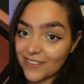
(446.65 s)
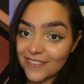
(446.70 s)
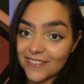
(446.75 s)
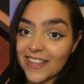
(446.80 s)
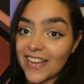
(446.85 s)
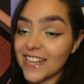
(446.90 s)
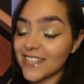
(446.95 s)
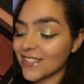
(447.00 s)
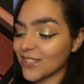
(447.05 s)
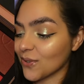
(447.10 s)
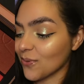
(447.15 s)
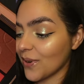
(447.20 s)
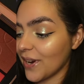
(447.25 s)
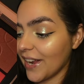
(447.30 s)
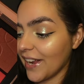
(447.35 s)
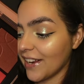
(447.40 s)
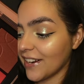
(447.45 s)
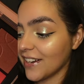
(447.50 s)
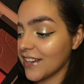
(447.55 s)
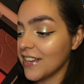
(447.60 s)
That's
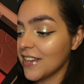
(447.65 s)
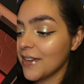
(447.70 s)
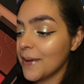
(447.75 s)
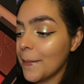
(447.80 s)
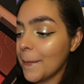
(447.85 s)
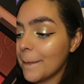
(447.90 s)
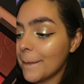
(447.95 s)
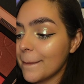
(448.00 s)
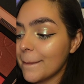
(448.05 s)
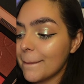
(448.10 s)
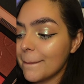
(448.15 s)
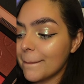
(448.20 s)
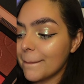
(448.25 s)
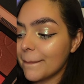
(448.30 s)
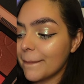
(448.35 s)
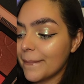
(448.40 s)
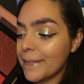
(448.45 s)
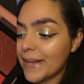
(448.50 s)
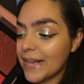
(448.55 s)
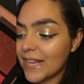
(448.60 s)
great.
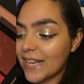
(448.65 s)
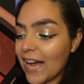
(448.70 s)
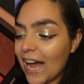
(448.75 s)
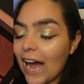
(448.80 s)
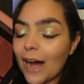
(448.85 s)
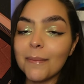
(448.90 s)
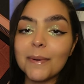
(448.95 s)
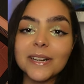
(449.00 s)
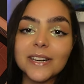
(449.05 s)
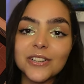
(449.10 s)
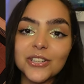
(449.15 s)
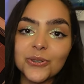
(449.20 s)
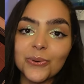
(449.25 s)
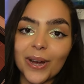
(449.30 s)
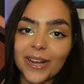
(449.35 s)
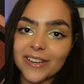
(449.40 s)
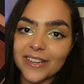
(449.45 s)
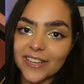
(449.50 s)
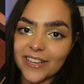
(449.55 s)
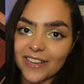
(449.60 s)
How about a new
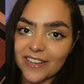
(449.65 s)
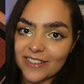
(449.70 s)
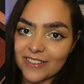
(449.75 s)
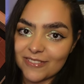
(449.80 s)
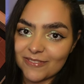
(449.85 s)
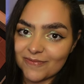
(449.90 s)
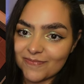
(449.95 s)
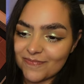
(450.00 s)
idea?